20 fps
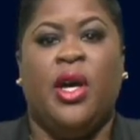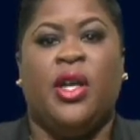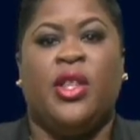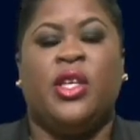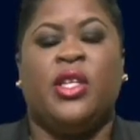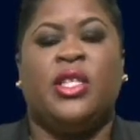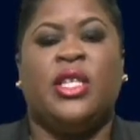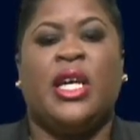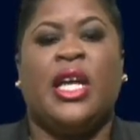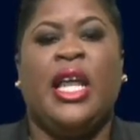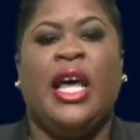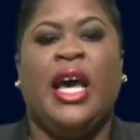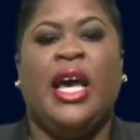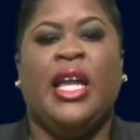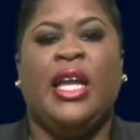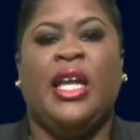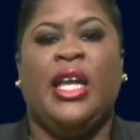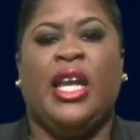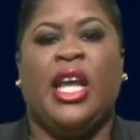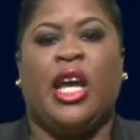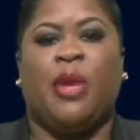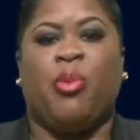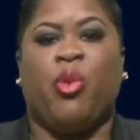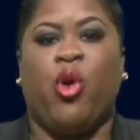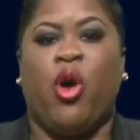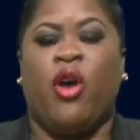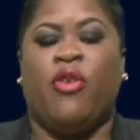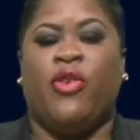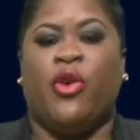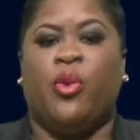The decline in net
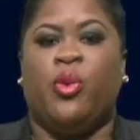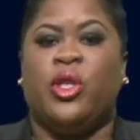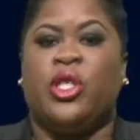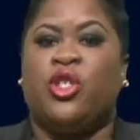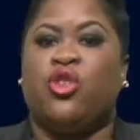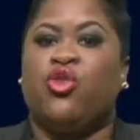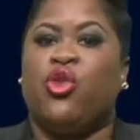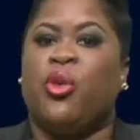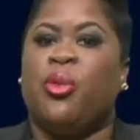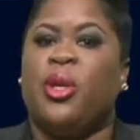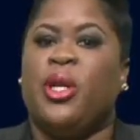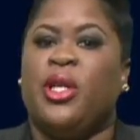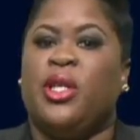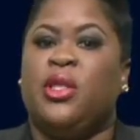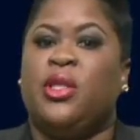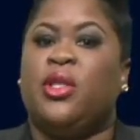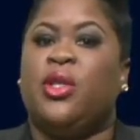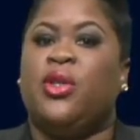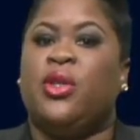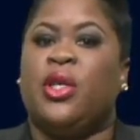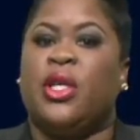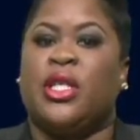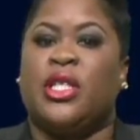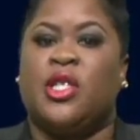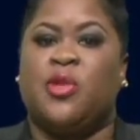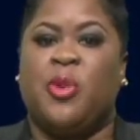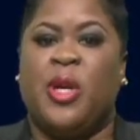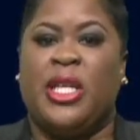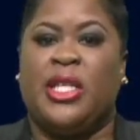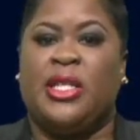profit was attributed to the
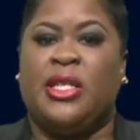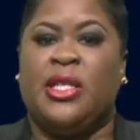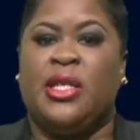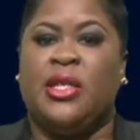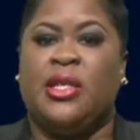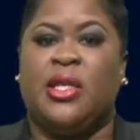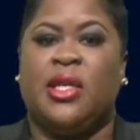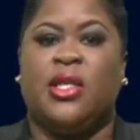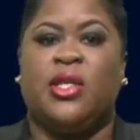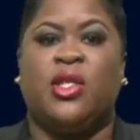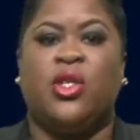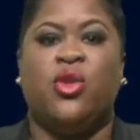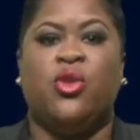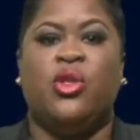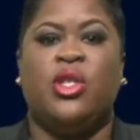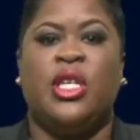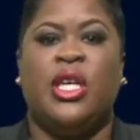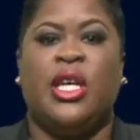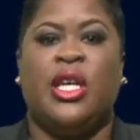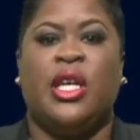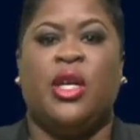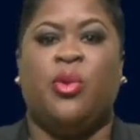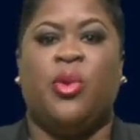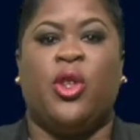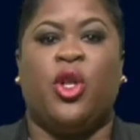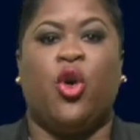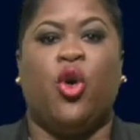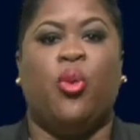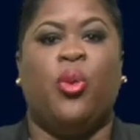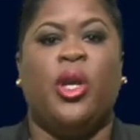expenses associated
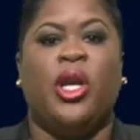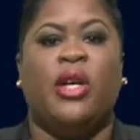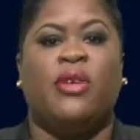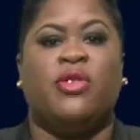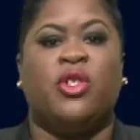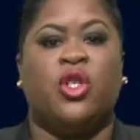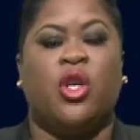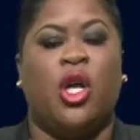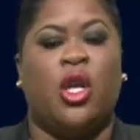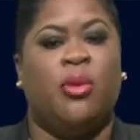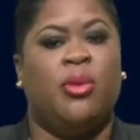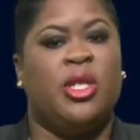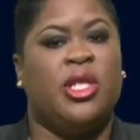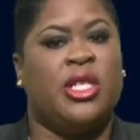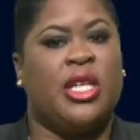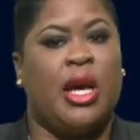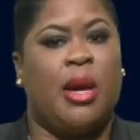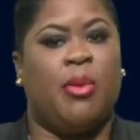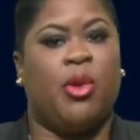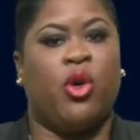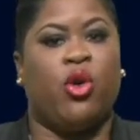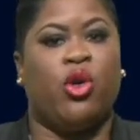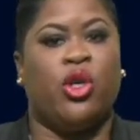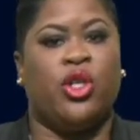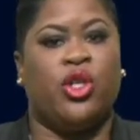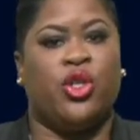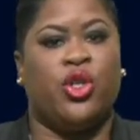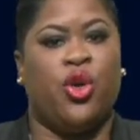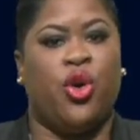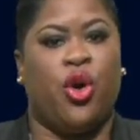with the opening of Solomon's Yamacraw
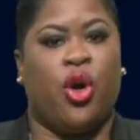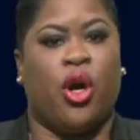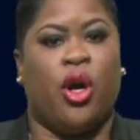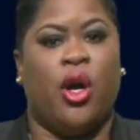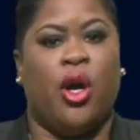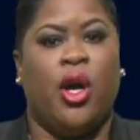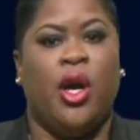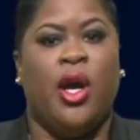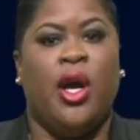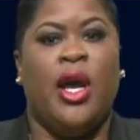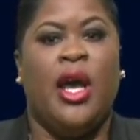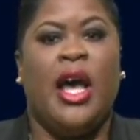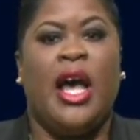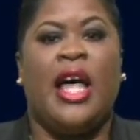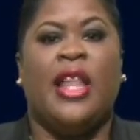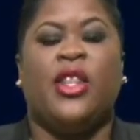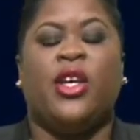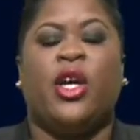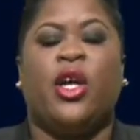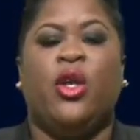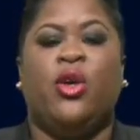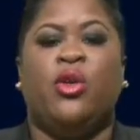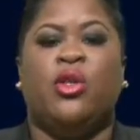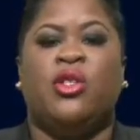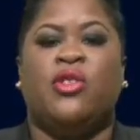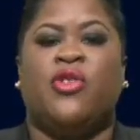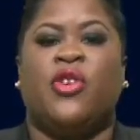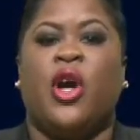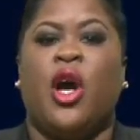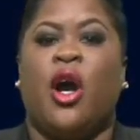store and the
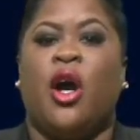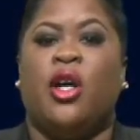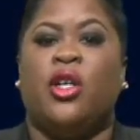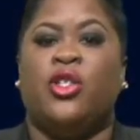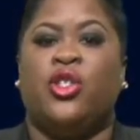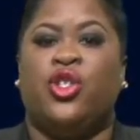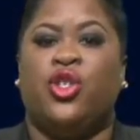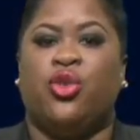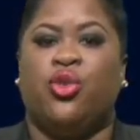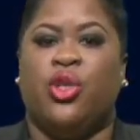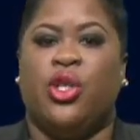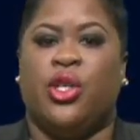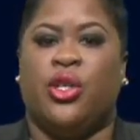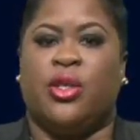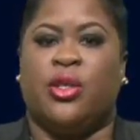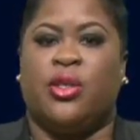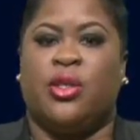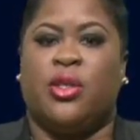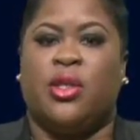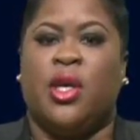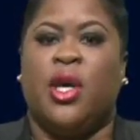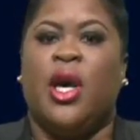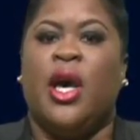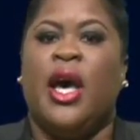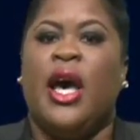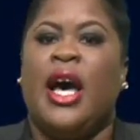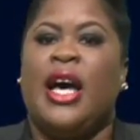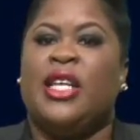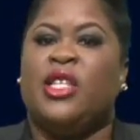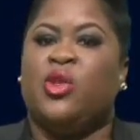close of Carl's Jr.'s,
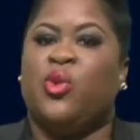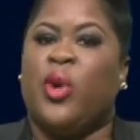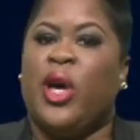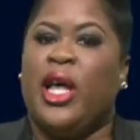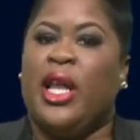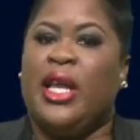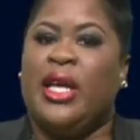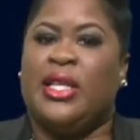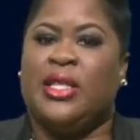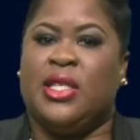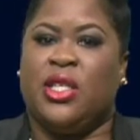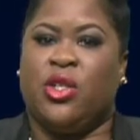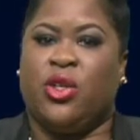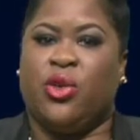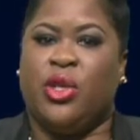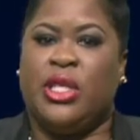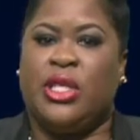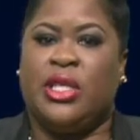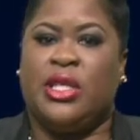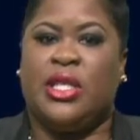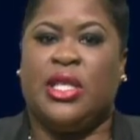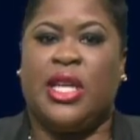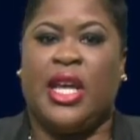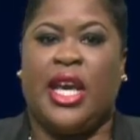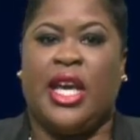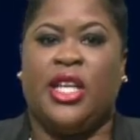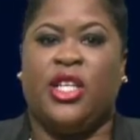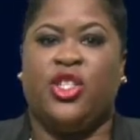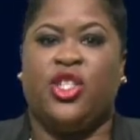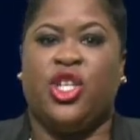as well as increases in
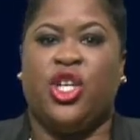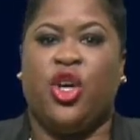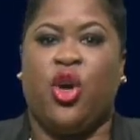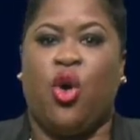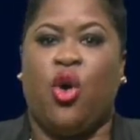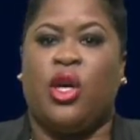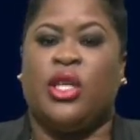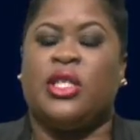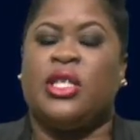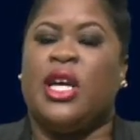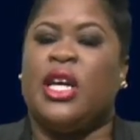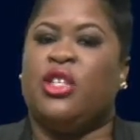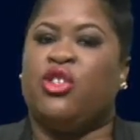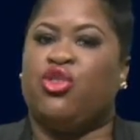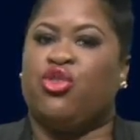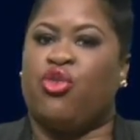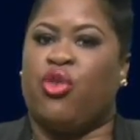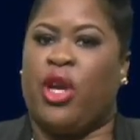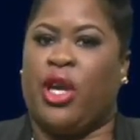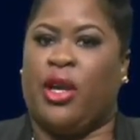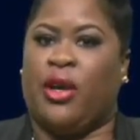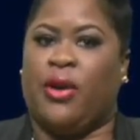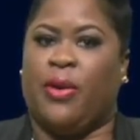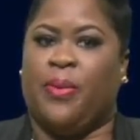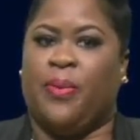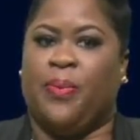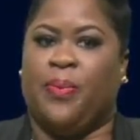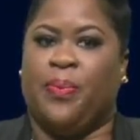energy costs and shrink.